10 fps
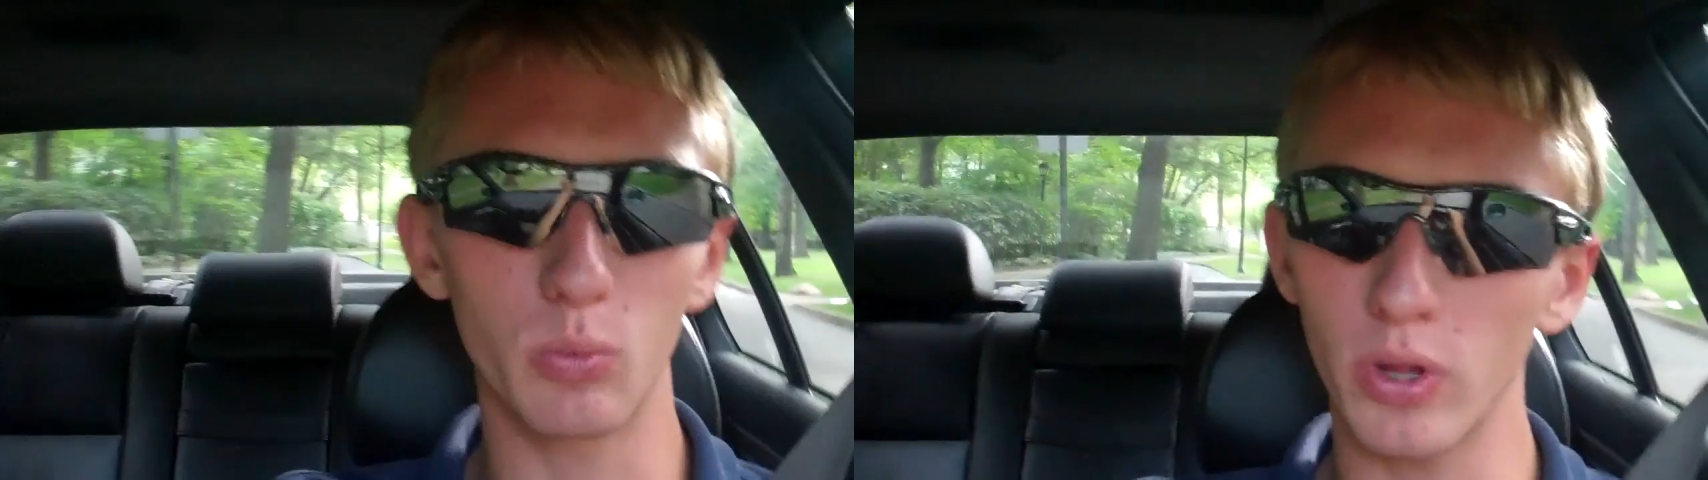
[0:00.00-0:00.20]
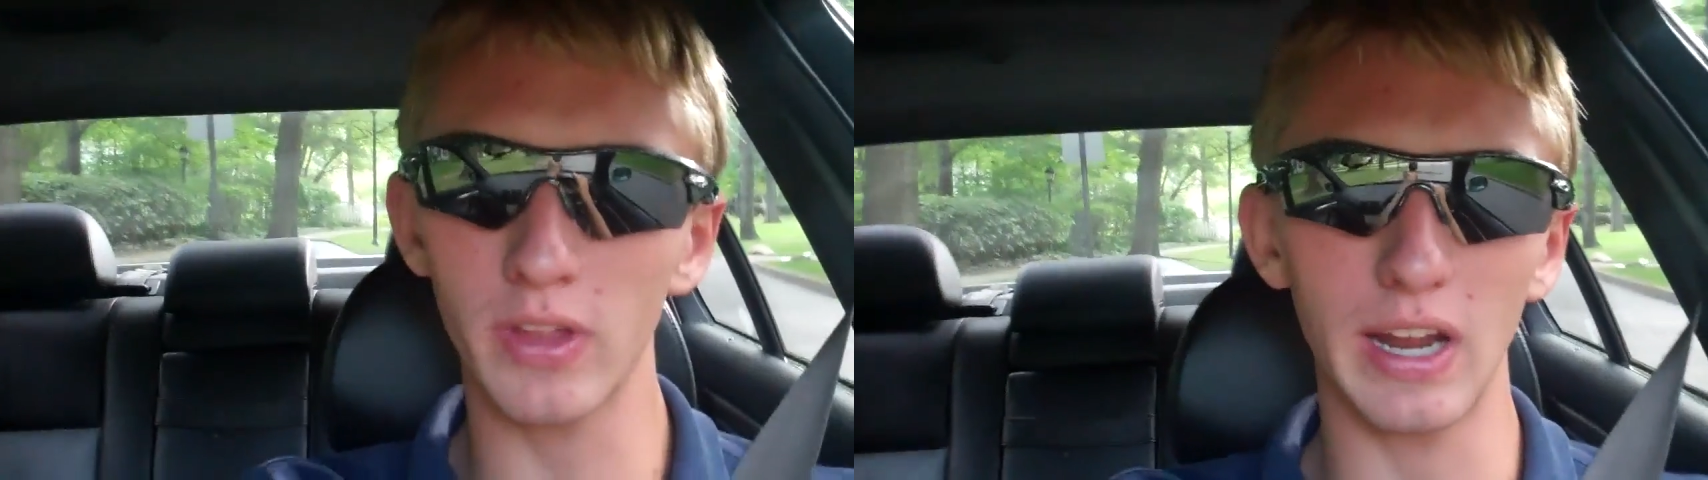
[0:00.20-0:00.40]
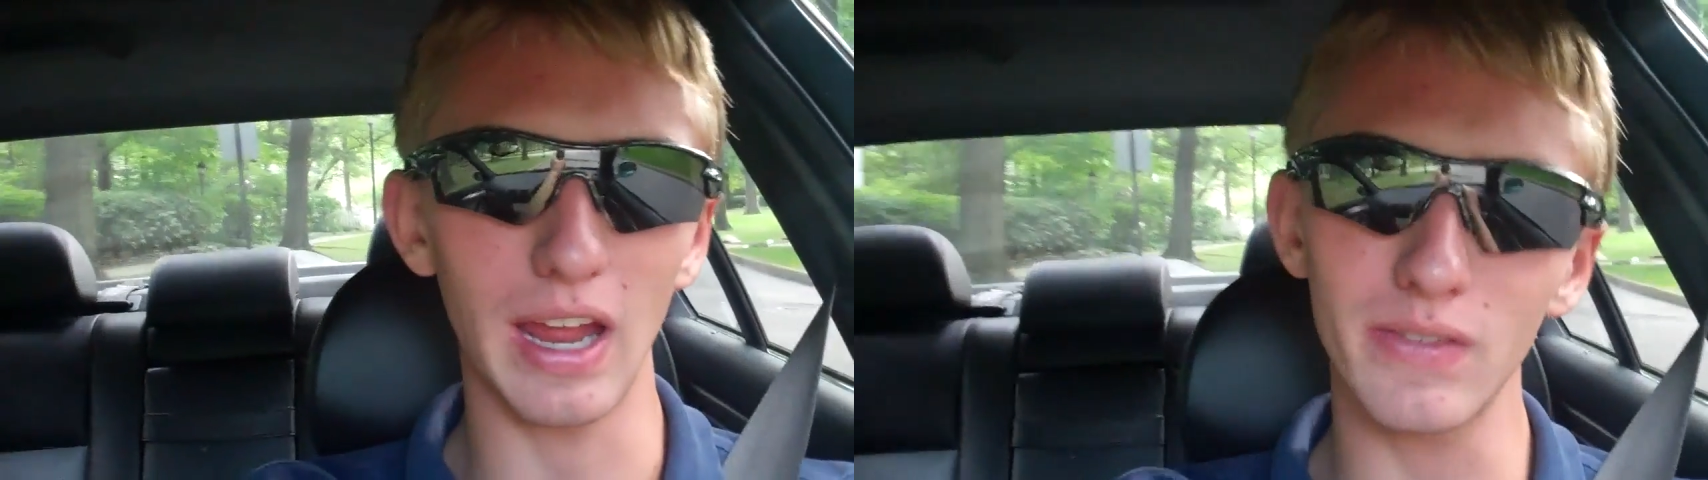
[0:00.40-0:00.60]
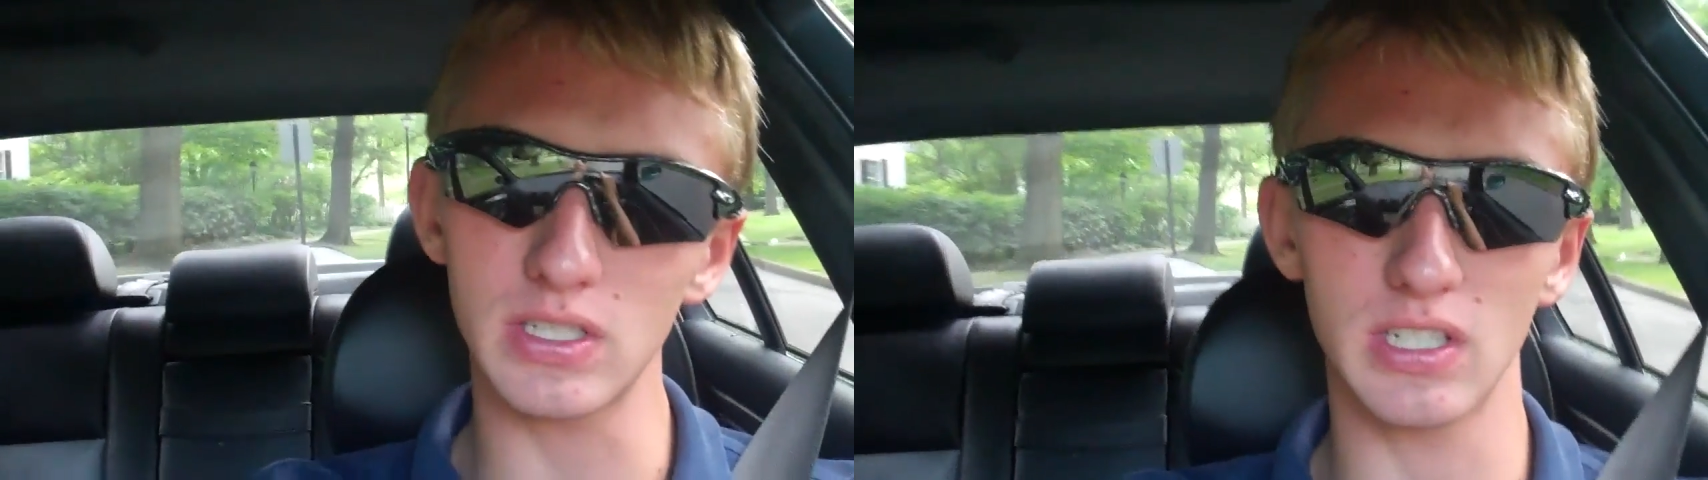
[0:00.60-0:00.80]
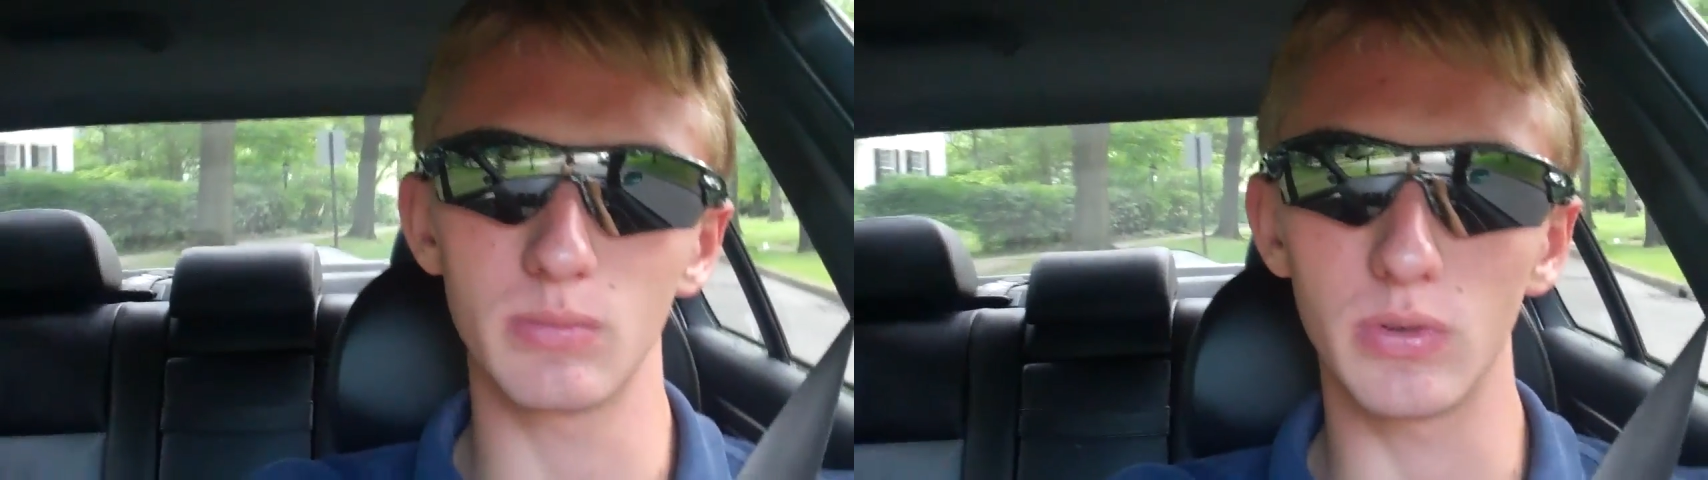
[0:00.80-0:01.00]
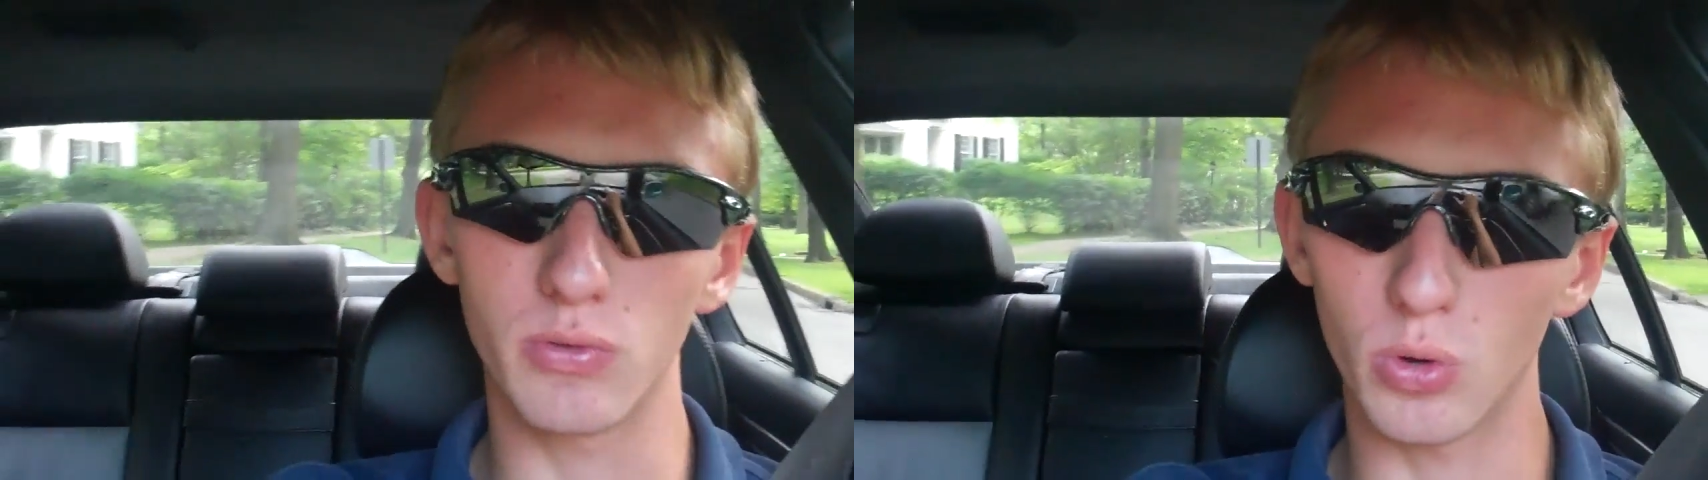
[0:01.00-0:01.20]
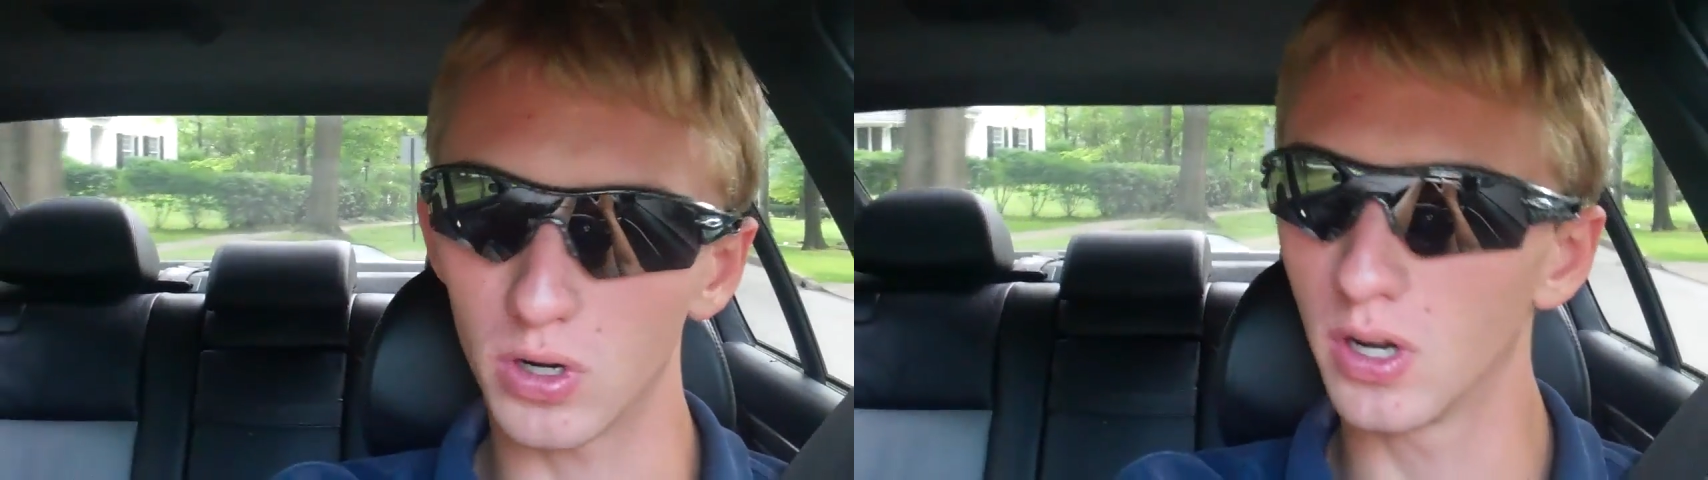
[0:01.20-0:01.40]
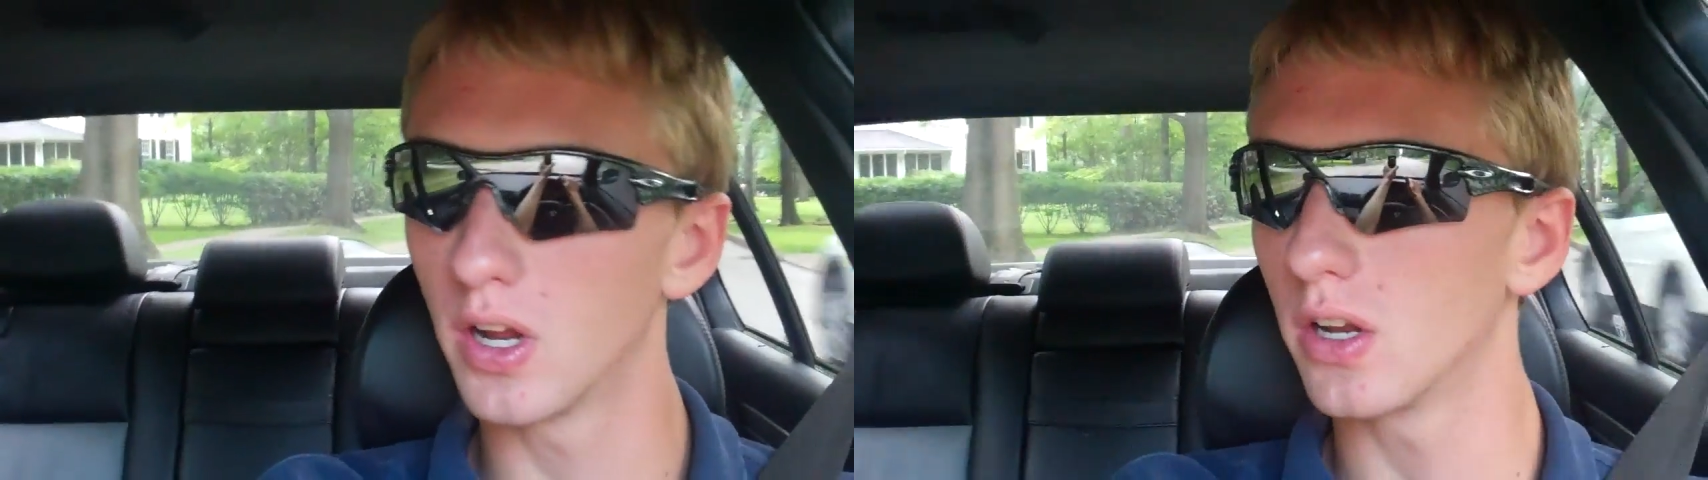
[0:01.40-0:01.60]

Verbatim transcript: and one that I haven't seen before,